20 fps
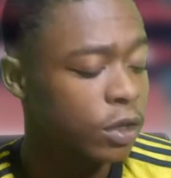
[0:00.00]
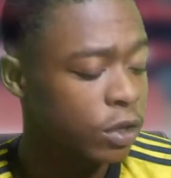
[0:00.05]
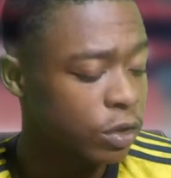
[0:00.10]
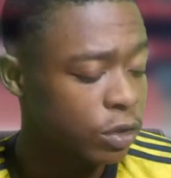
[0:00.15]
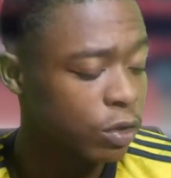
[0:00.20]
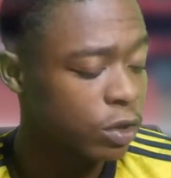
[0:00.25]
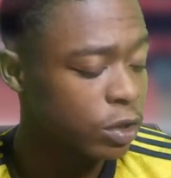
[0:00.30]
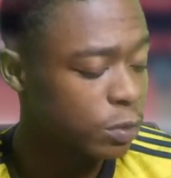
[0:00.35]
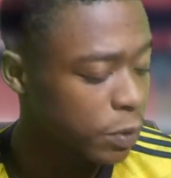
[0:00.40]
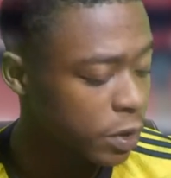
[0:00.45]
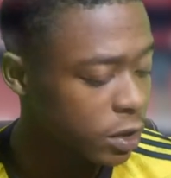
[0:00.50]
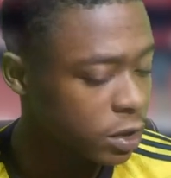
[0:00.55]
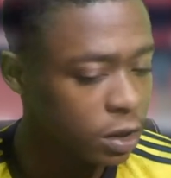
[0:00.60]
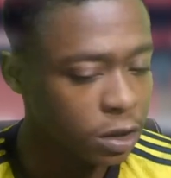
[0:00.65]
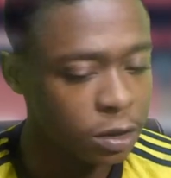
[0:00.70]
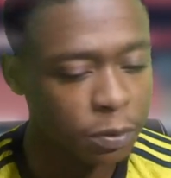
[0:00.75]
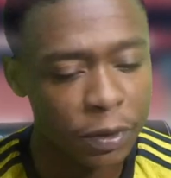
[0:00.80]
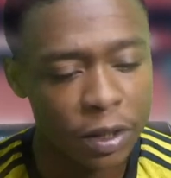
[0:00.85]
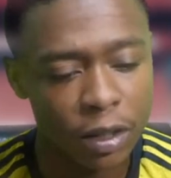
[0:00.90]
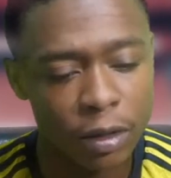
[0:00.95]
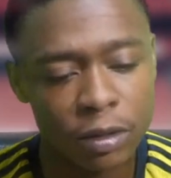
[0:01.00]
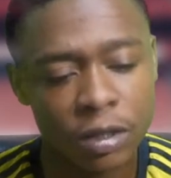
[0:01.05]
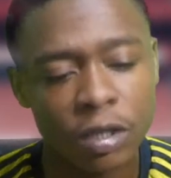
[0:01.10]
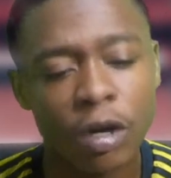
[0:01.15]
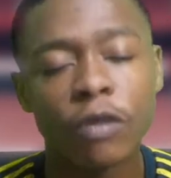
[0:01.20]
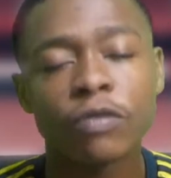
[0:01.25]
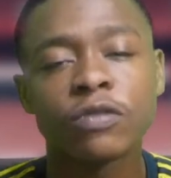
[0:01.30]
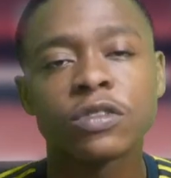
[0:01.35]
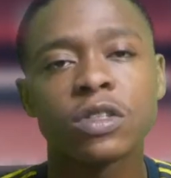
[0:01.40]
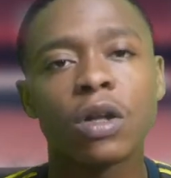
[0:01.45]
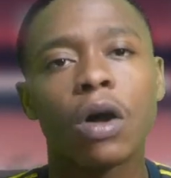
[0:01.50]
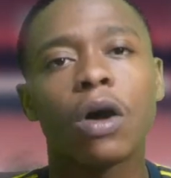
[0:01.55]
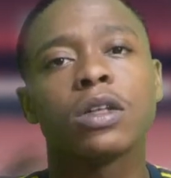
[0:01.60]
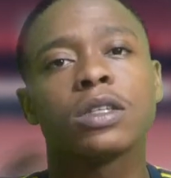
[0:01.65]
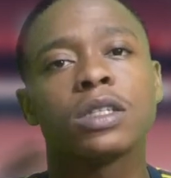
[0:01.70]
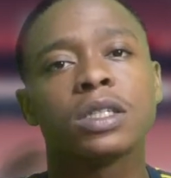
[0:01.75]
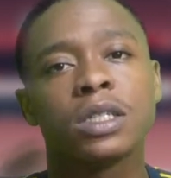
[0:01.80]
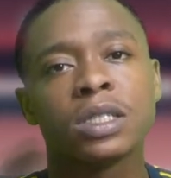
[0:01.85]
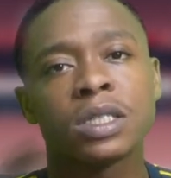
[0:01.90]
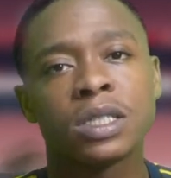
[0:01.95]
So it's been a tough
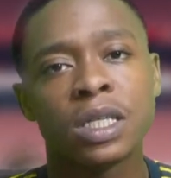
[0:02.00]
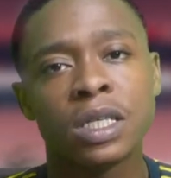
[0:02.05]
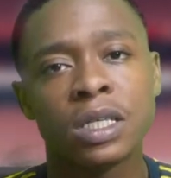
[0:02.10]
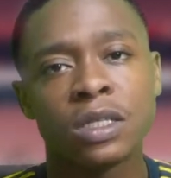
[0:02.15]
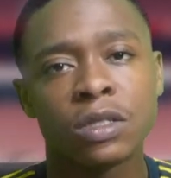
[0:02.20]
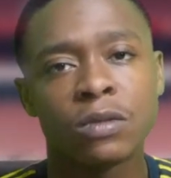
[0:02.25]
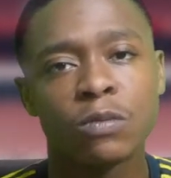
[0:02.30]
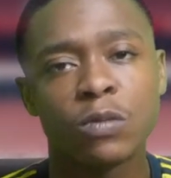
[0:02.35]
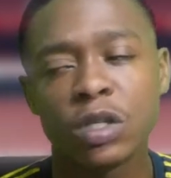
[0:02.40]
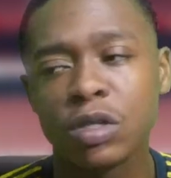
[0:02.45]
start to the season.